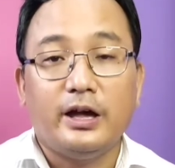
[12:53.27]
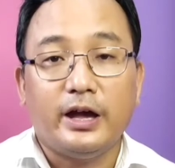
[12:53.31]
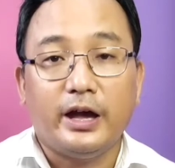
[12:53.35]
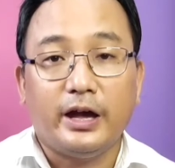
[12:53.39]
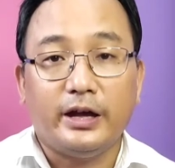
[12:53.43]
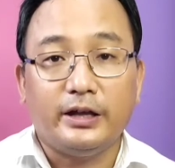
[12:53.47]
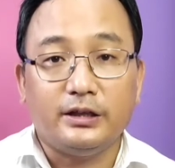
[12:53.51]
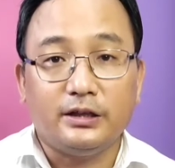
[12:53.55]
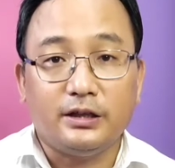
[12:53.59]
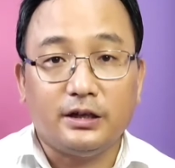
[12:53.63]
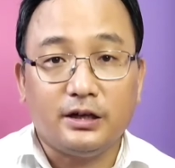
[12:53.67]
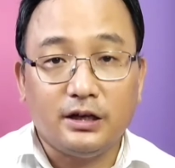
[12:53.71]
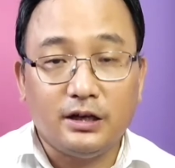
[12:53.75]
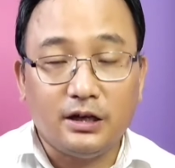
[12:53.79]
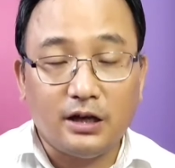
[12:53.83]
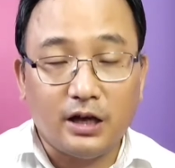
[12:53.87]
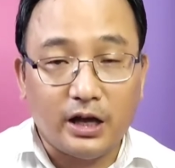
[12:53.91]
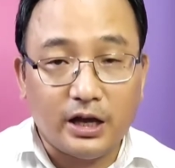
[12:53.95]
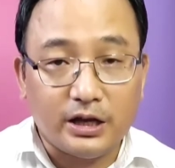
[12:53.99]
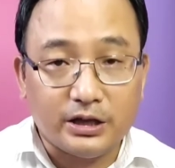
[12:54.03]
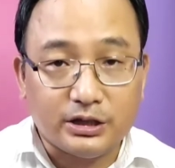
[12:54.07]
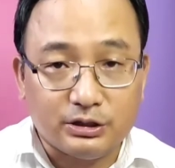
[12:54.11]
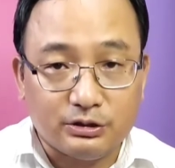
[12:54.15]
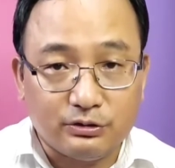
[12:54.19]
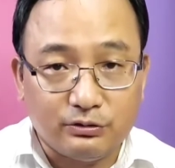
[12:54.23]
and
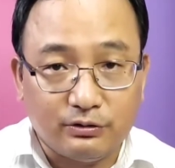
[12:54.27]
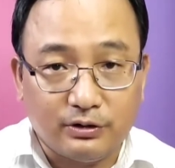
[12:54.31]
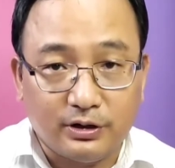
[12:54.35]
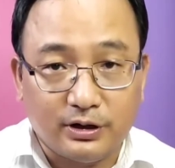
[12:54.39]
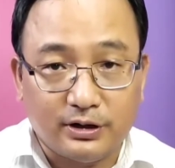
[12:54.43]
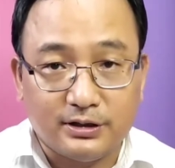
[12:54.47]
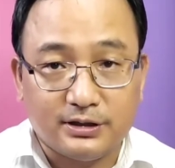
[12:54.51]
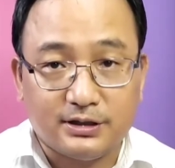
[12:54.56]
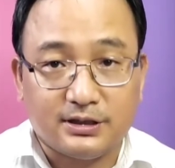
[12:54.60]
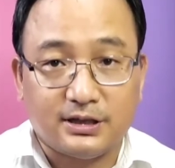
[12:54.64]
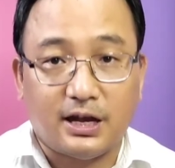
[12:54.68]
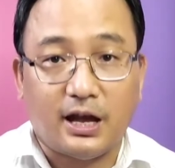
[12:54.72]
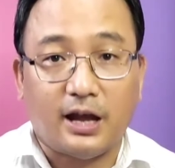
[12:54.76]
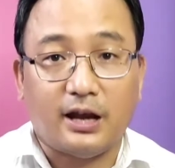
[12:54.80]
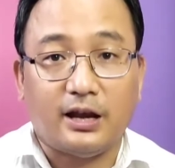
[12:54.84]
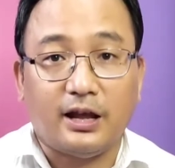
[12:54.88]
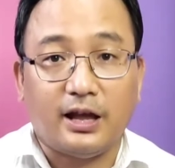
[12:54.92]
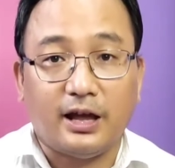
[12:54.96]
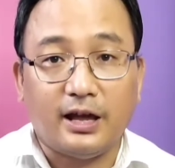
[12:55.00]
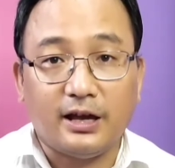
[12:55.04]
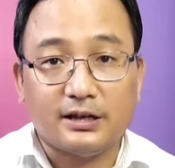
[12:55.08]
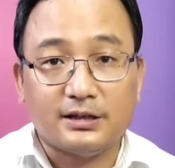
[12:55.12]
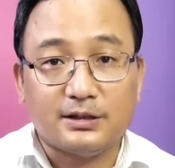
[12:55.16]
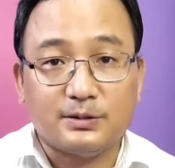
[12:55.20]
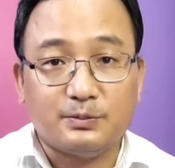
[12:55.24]
reassurance and
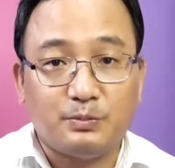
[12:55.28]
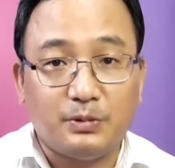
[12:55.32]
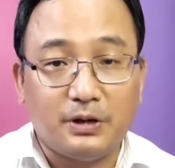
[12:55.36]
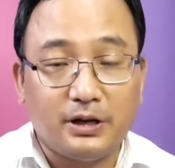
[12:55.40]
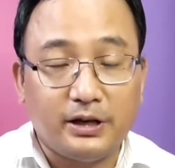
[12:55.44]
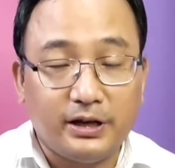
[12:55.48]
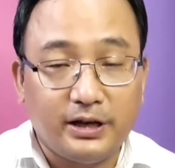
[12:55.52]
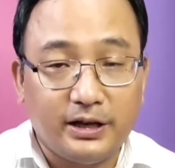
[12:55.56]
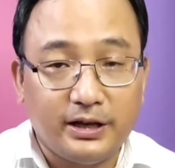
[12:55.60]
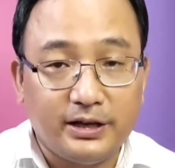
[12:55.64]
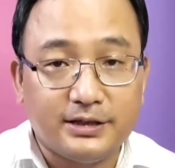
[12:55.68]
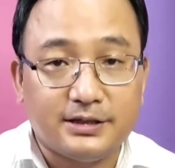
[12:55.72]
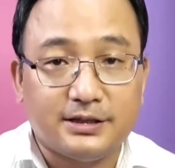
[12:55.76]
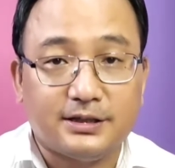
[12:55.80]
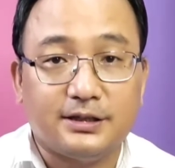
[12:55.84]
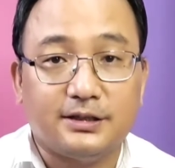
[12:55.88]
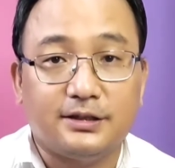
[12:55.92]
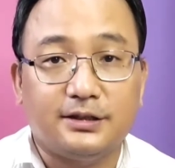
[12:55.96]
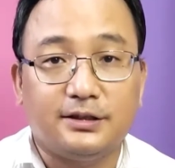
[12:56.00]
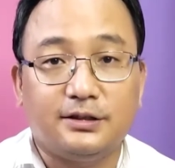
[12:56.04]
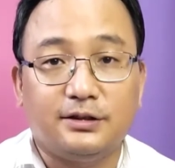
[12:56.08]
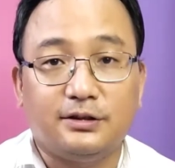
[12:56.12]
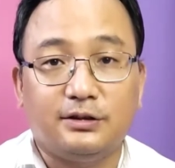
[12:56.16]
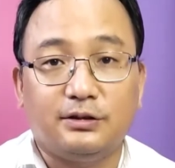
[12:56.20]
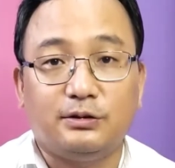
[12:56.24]

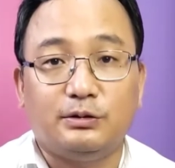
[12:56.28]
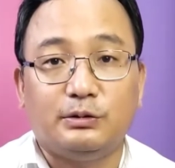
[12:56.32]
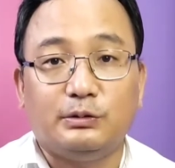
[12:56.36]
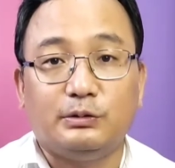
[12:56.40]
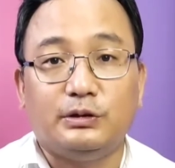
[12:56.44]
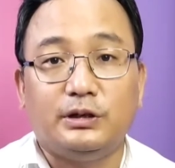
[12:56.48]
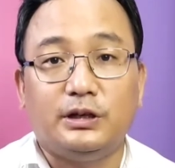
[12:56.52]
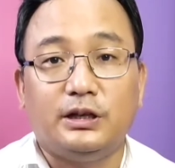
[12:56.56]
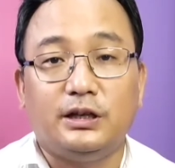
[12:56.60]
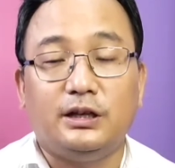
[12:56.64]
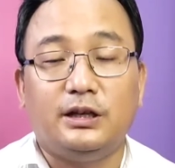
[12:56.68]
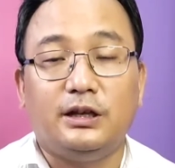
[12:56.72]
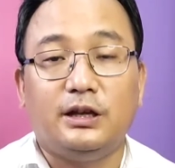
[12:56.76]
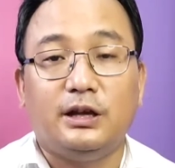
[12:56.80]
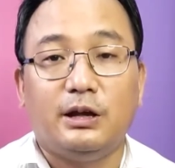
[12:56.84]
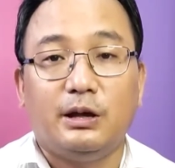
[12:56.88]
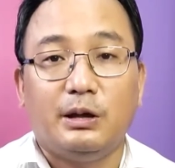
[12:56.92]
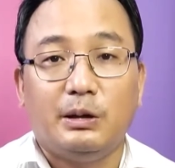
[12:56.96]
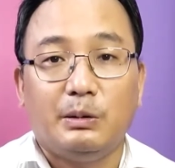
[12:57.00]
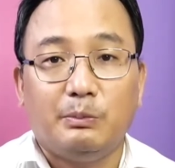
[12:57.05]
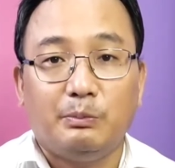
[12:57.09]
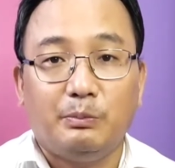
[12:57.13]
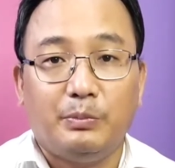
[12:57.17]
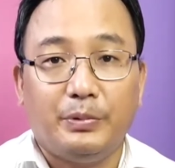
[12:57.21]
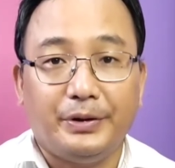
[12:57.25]
explanation to the
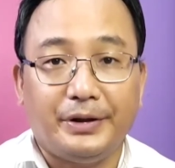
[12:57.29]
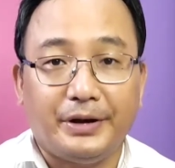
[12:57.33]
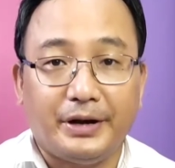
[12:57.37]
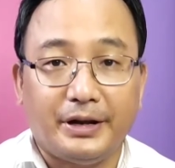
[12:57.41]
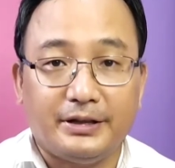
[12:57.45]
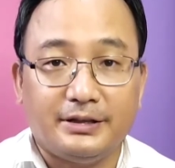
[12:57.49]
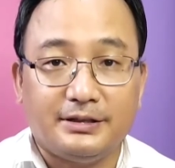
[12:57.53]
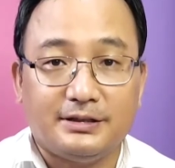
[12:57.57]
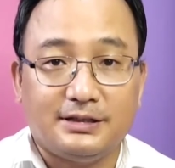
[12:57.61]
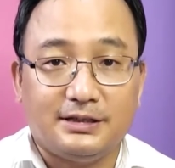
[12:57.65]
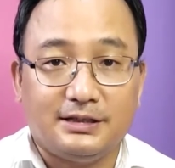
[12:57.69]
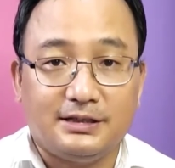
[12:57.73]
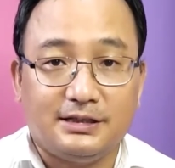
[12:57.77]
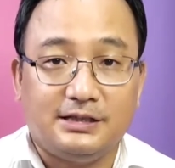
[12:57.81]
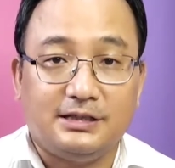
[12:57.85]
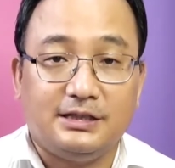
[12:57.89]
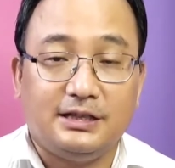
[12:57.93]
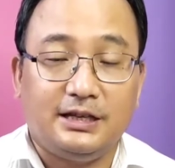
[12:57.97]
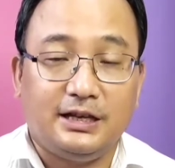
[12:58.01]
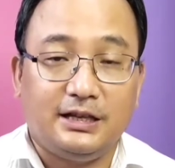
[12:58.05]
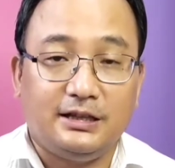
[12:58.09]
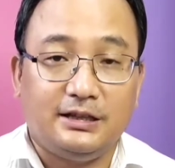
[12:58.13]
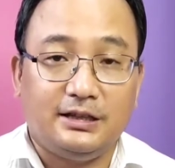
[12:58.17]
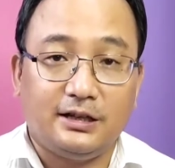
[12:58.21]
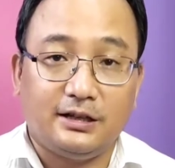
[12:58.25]
parents is
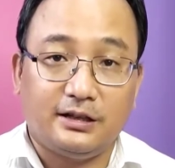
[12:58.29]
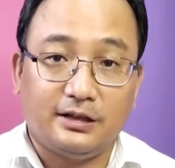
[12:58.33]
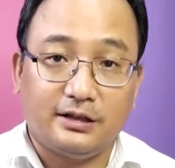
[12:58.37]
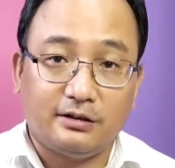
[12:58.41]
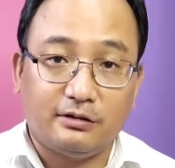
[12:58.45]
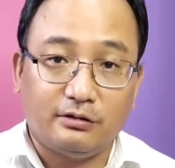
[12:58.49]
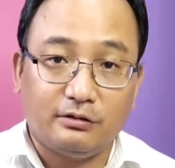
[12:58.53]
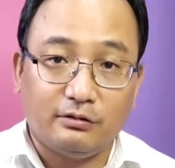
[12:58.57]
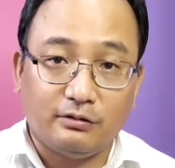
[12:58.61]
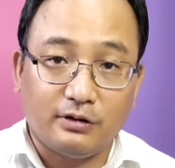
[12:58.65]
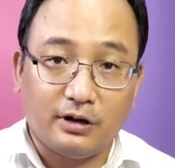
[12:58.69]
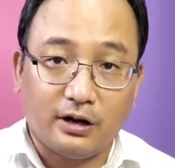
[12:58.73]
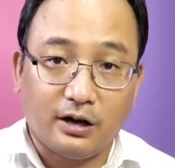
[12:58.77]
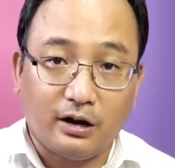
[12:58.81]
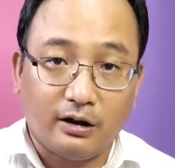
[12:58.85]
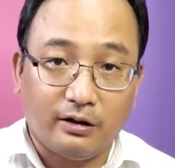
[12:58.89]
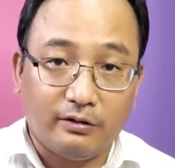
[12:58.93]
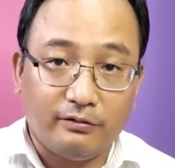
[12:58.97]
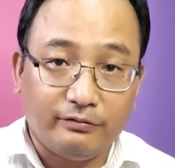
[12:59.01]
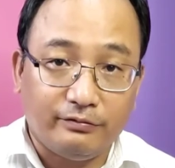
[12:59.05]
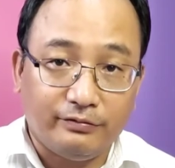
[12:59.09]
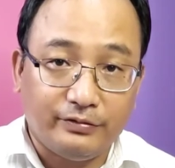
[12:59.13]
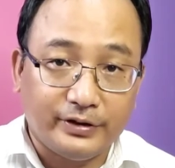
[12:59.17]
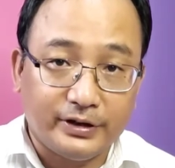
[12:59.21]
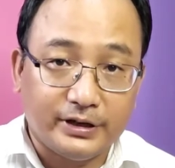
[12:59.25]
needed, to
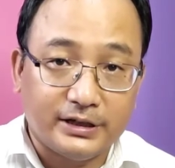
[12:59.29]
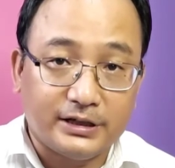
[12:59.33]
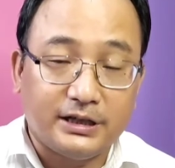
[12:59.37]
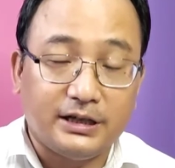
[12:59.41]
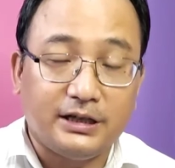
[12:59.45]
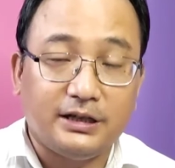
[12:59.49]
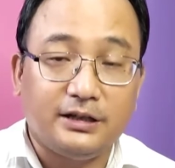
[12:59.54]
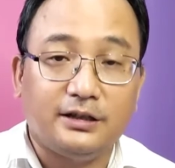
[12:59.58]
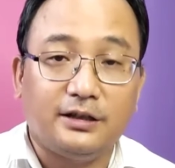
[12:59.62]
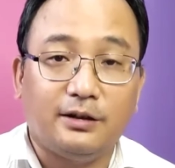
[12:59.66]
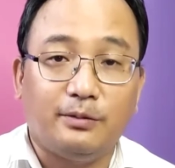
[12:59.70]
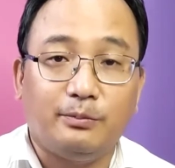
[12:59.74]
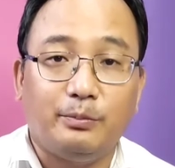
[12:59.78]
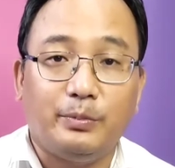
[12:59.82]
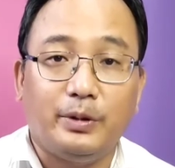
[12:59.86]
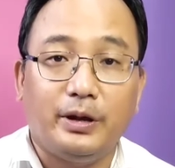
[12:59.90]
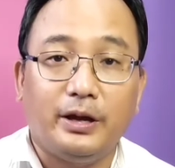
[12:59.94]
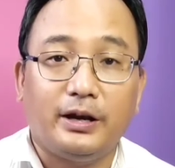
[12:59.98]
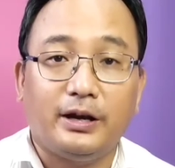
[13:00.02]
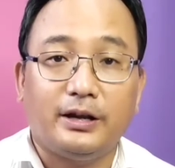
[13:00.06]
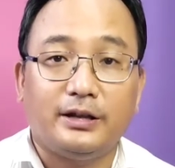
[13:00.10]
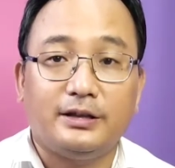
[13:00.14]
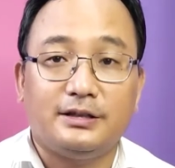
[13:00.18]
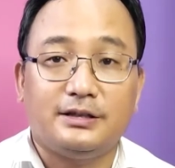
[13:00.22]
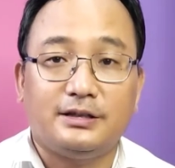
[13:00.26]
comforting the
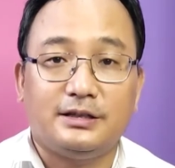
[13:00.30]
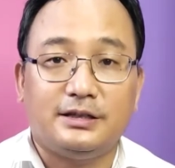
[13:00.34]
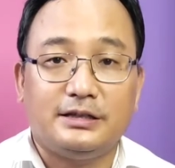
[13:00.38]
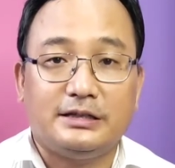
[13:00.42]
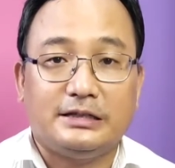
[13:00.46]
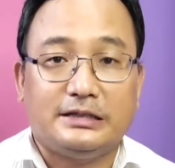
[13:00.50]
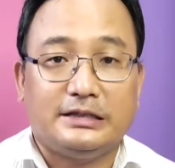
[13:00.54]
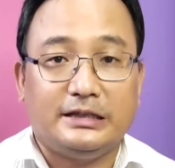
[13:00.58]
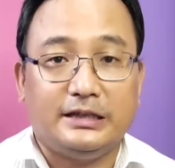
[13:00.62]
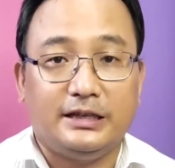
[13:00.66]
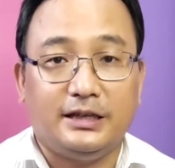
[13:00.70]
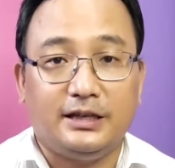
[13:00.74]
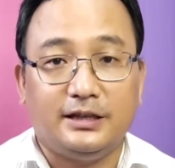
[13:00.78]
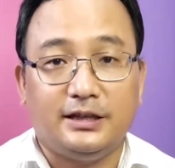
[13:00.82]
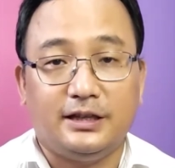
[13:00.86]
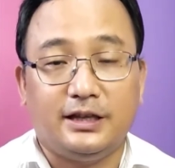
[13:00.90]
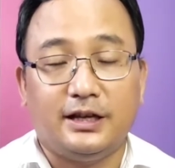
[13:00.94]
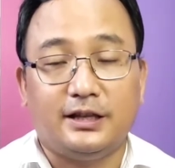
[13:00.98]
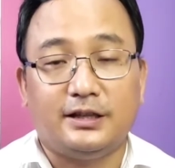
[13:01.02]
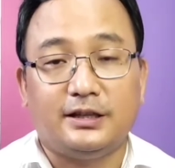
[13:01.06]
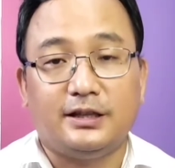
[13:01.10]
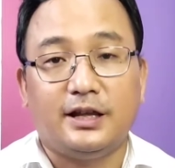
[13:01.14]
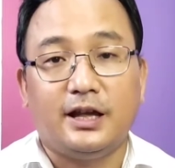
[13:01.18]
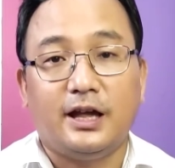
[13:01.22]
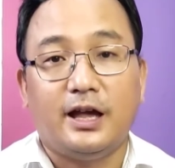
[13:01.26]
parents is
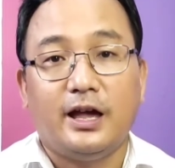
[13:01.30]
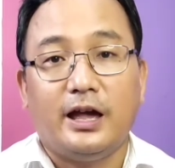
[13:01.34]
needed,